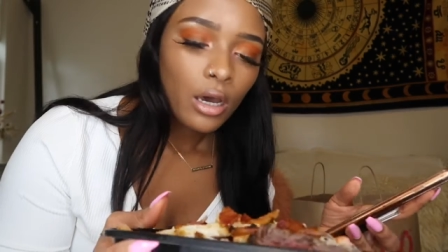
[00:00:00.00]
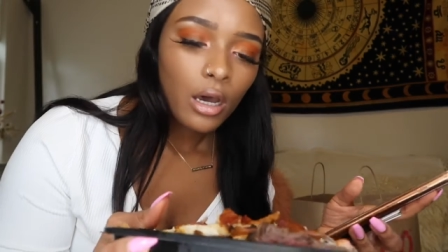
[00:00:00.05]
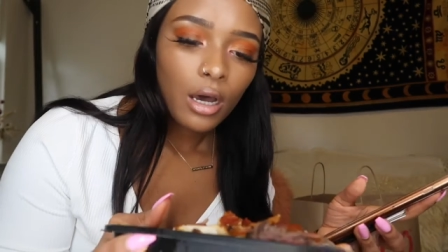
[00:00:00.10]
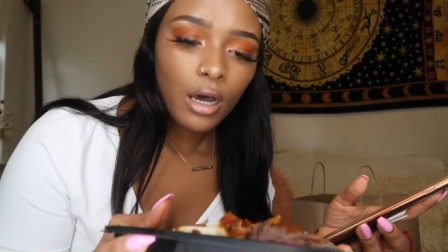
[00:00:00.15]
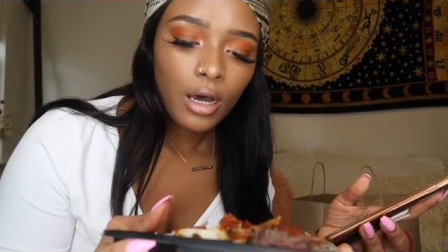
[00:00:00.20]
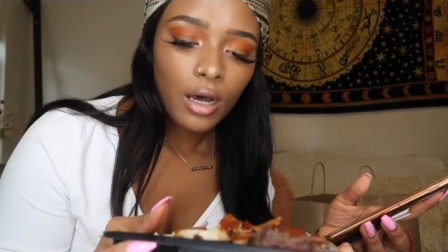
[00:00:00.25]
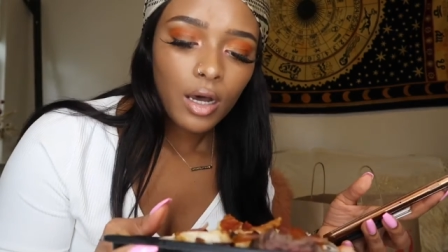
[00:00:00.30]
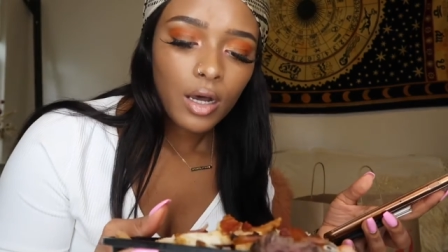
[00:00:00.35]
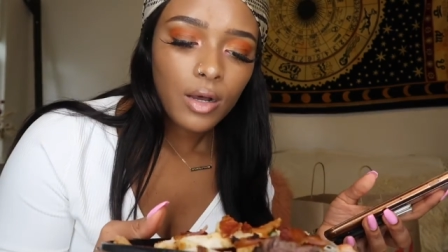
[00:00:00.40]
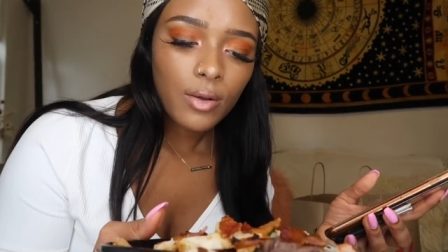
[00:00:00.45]

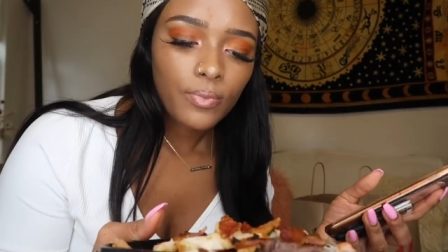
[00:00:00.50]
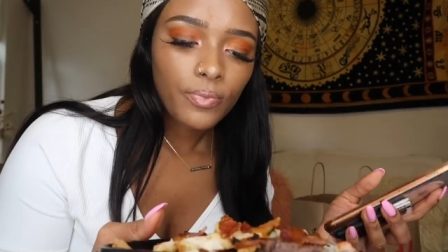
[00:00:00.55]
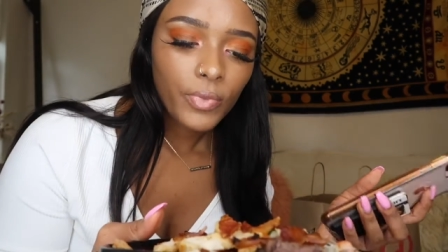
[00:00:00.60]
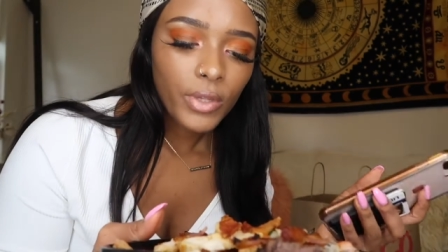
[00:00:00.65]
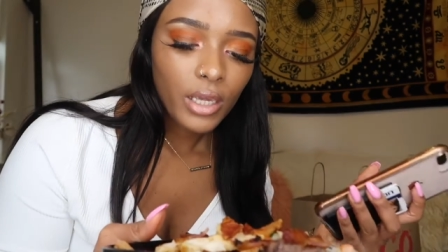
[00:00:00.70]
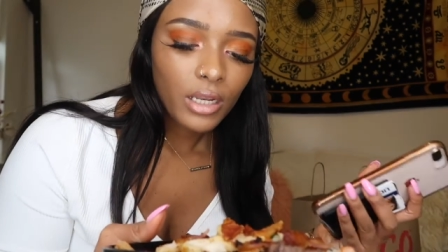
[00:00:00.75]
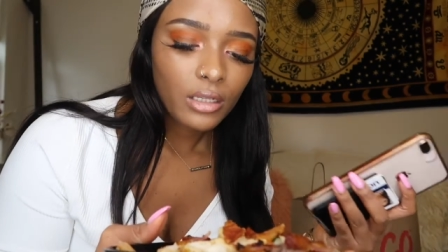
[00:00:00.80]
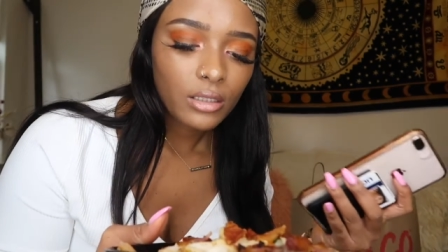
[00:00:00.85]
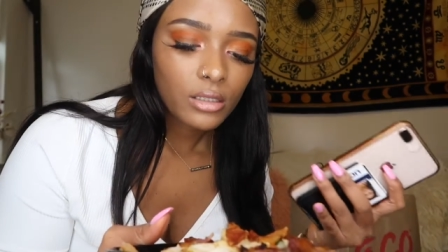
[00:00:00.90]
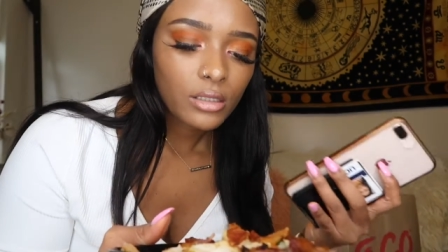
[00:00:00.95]
and
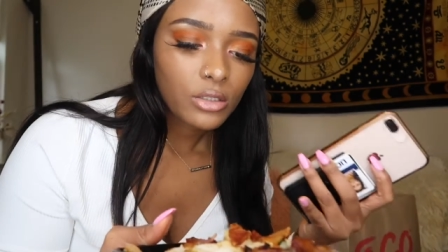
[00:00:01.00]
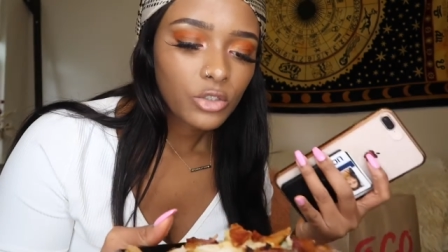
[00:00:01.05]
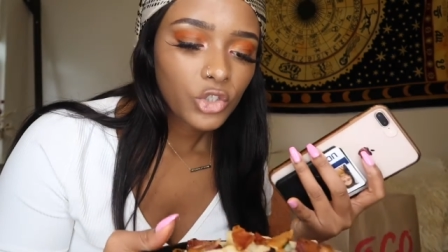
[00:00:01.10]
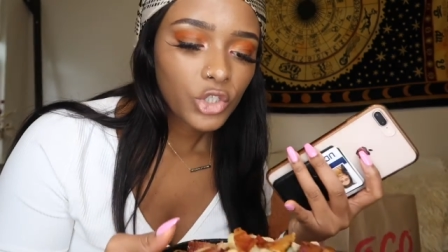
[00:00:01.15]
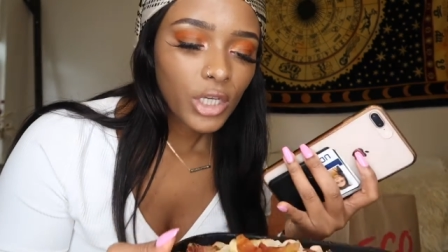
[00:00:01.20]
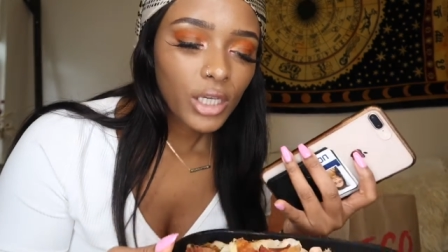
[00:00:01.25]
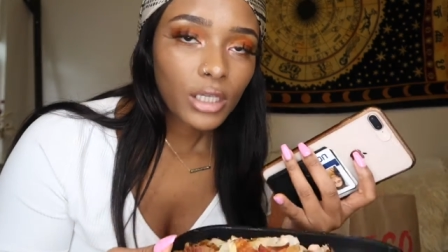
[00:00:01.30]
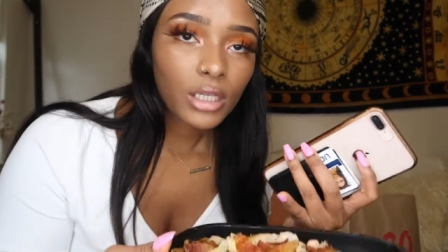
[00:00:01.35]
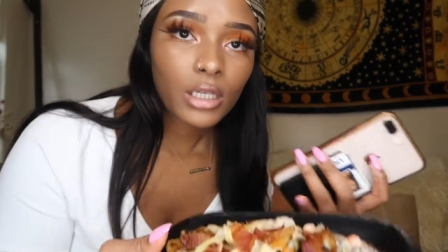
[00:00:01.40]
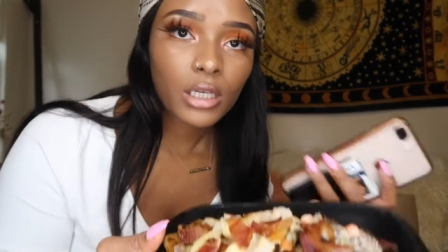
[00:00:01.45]
it's
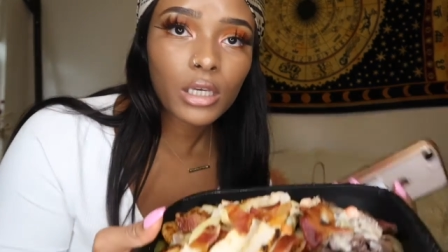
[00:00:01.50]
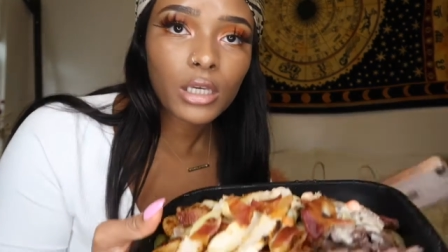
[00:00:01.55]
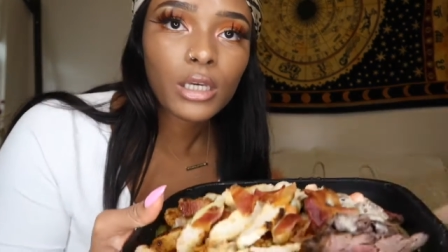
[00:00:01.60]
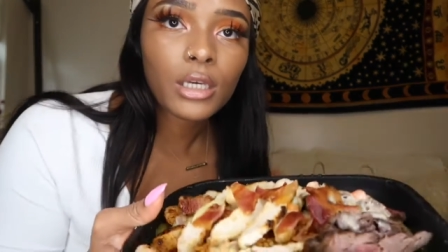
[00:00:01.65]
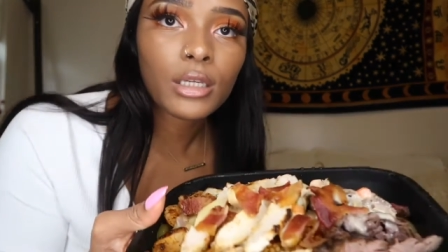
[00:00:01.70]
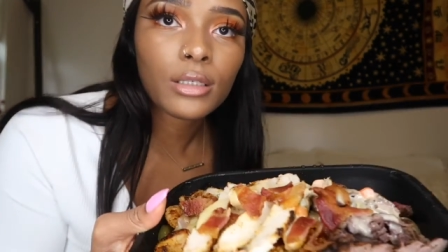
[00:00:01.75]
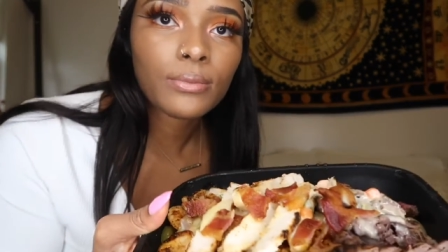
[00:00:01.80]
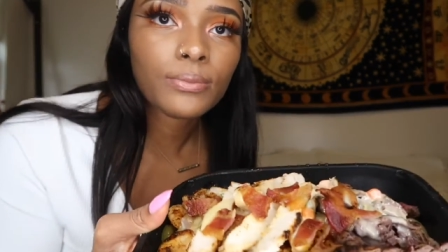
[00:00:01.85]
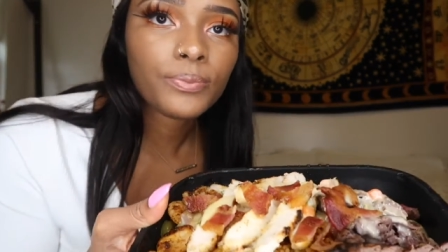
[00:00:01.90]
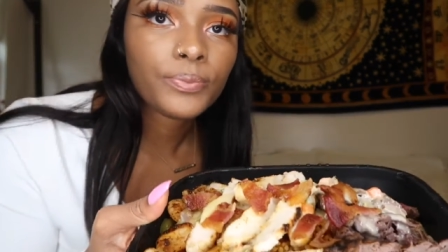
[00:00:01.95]

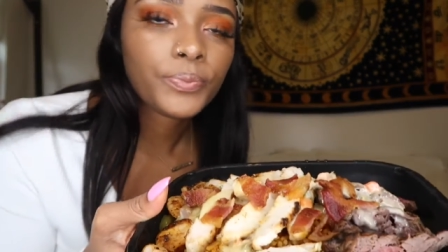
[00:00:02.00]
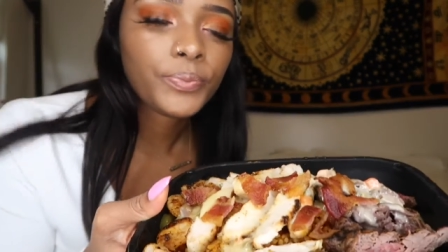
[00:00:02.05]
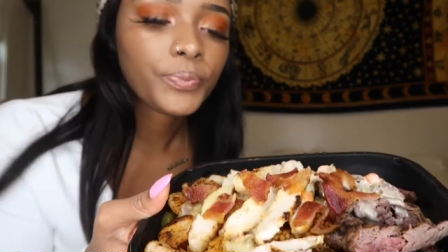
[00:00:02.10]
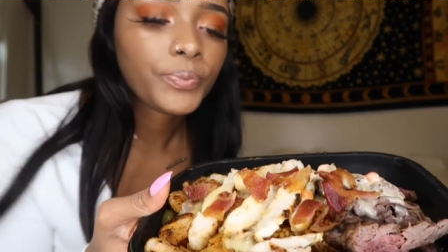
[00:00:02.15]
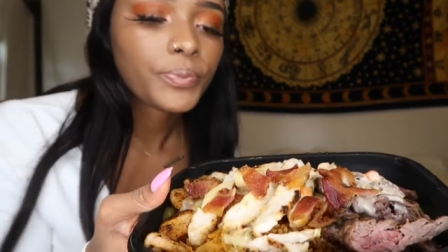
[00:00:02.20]
chicken.